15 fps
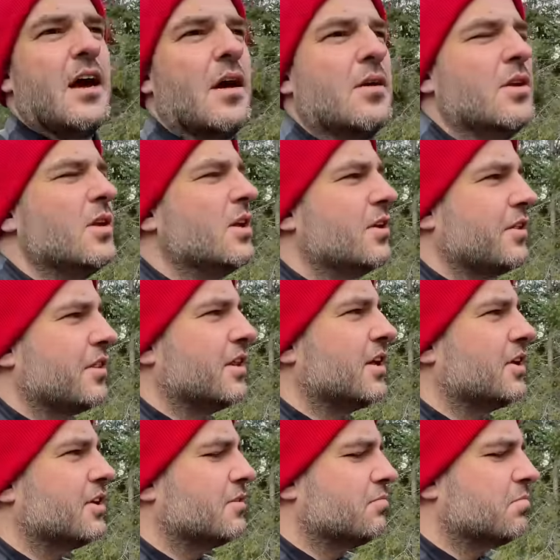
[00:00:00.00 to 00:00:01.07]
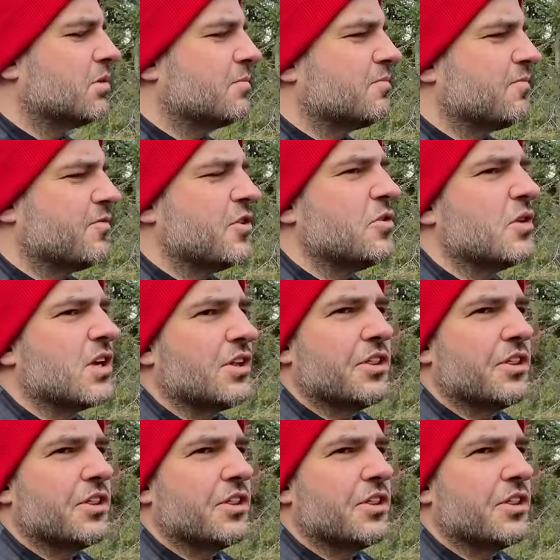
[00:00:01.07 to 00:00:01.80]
A little little few little